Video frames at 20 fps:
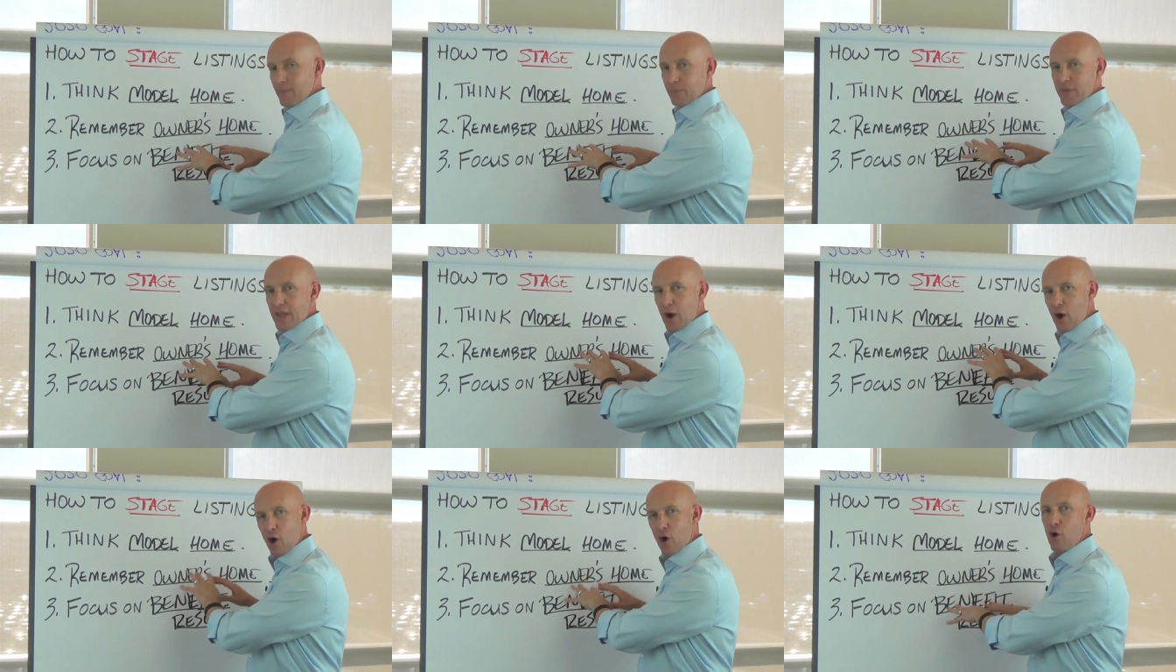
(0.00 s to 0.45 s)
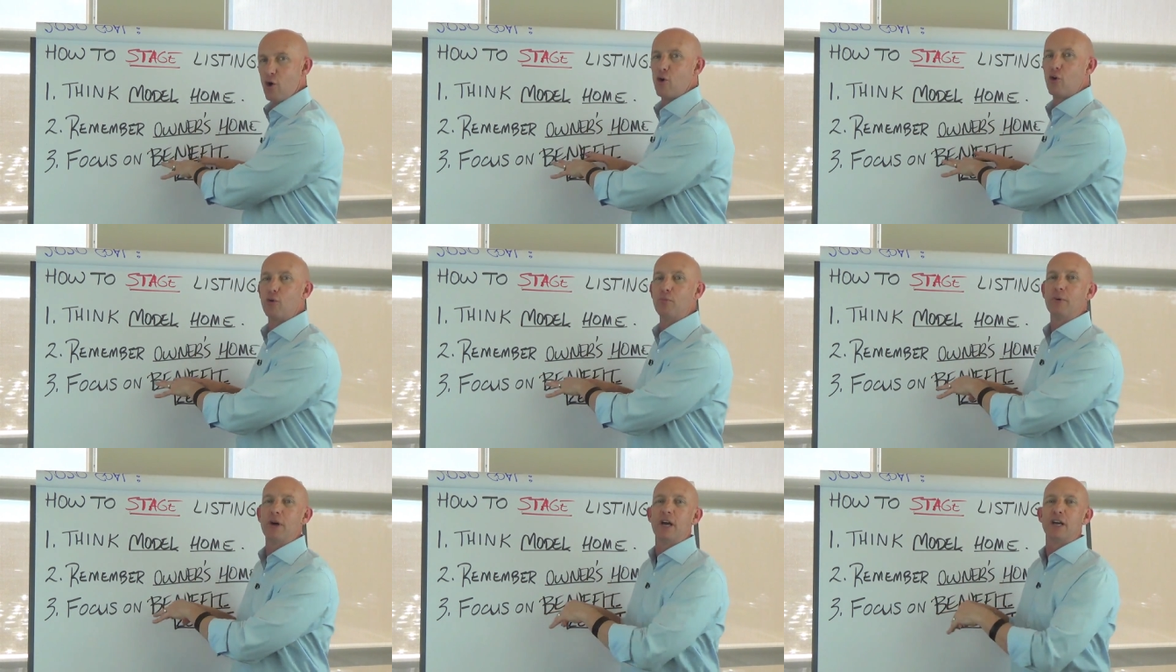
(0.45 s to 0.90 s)
the
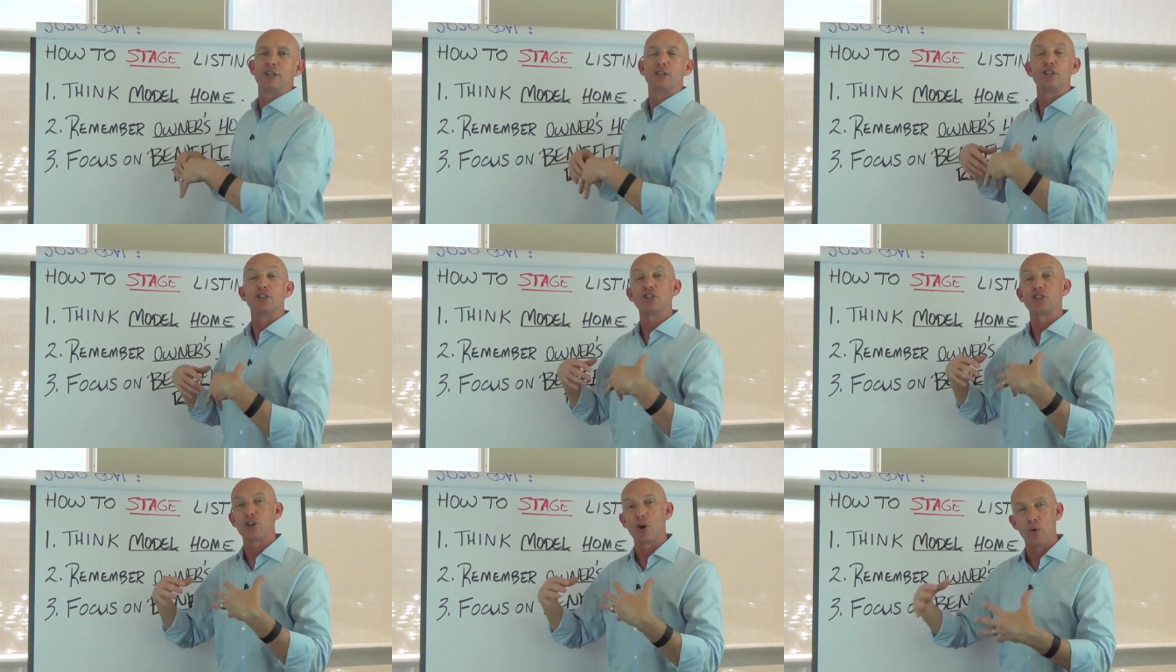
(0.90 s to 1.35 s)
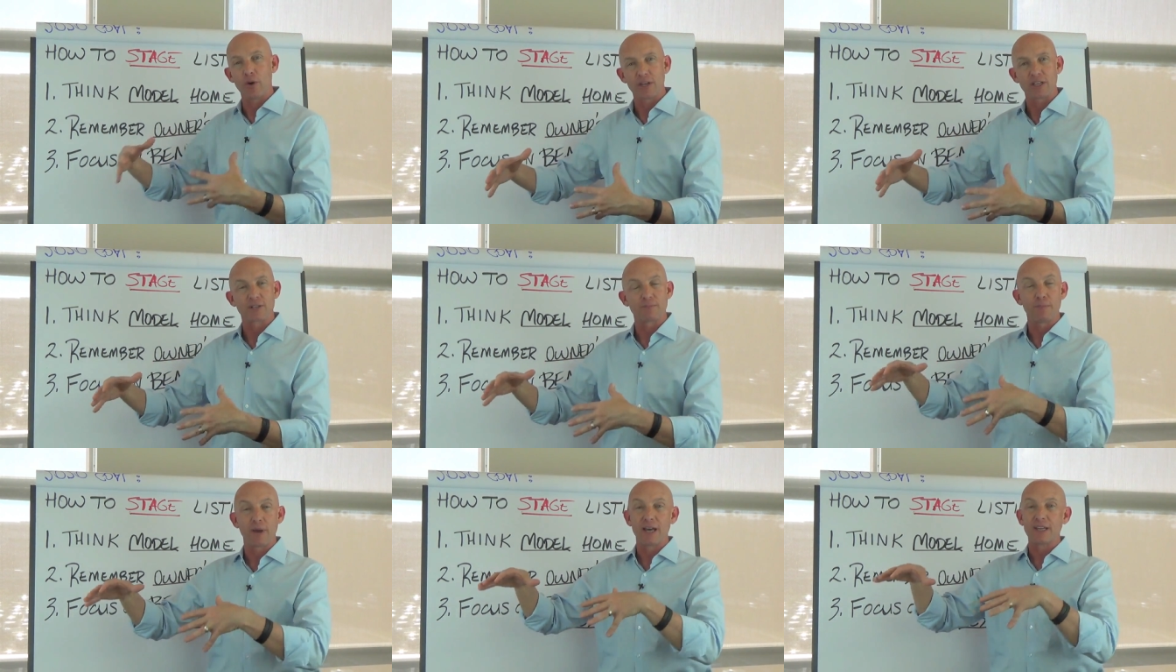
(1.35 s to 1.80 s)
home to show at
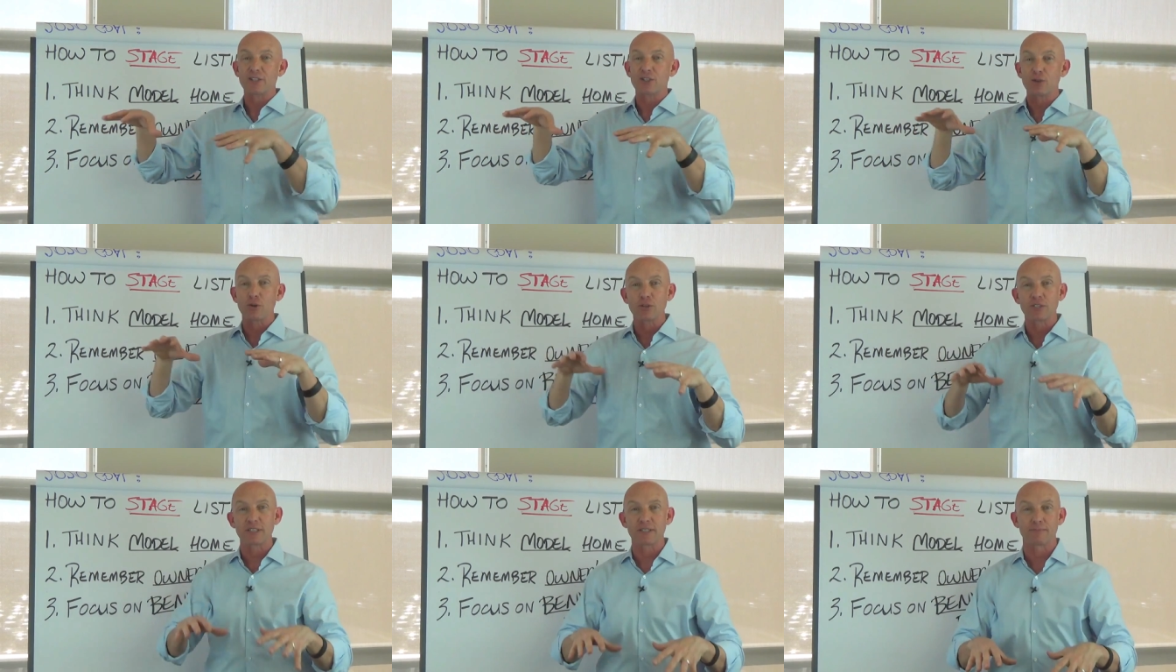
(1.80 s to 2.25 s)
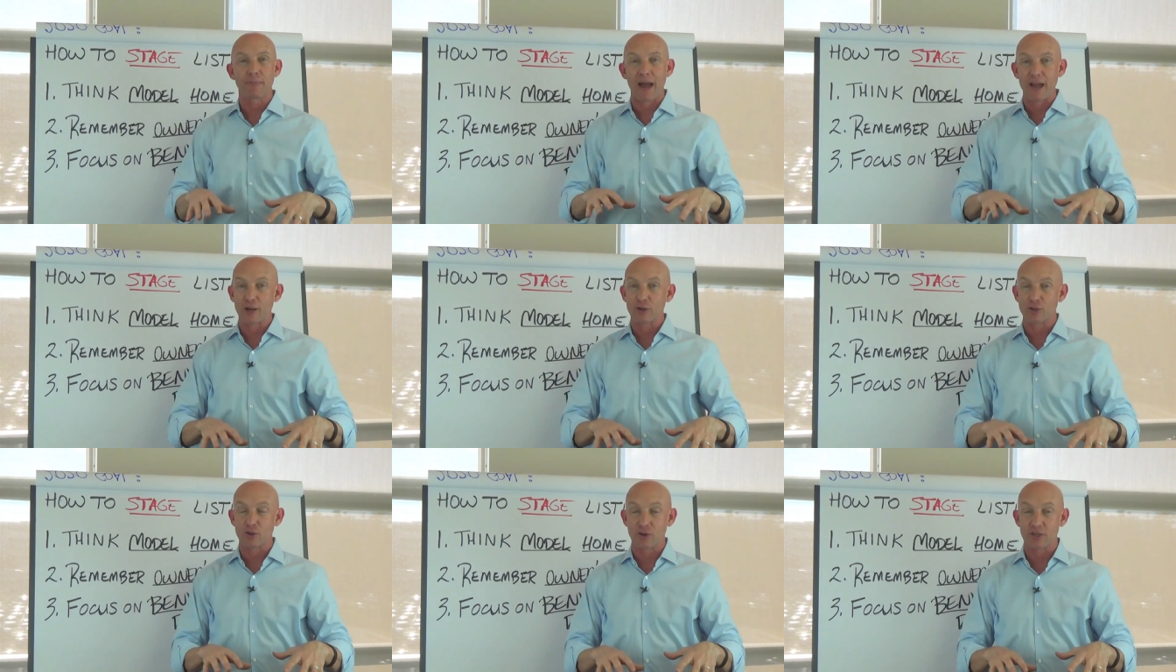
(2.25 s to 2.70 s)
its best, so
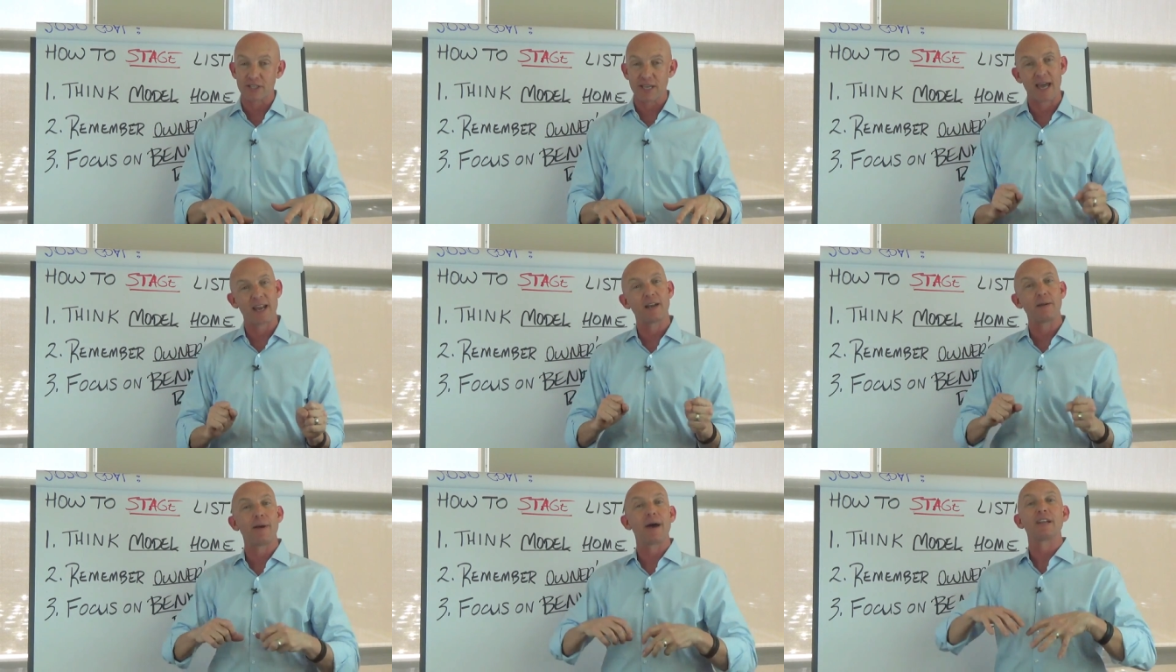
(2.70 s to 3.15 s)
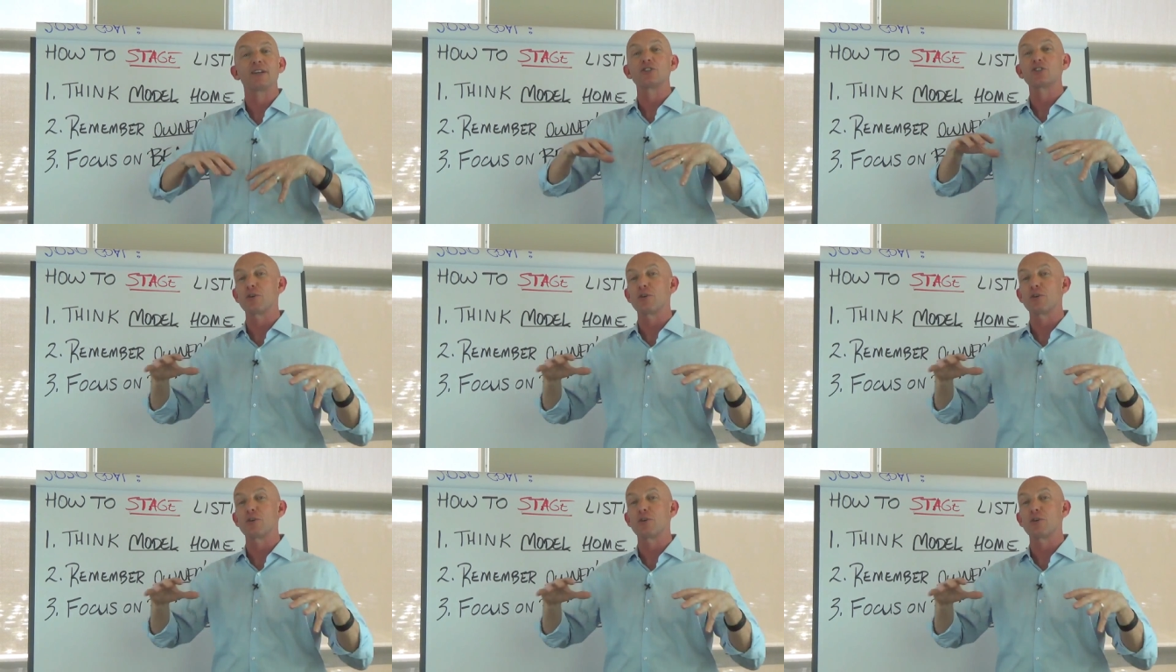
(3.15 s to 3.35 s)
buyers are excited about it,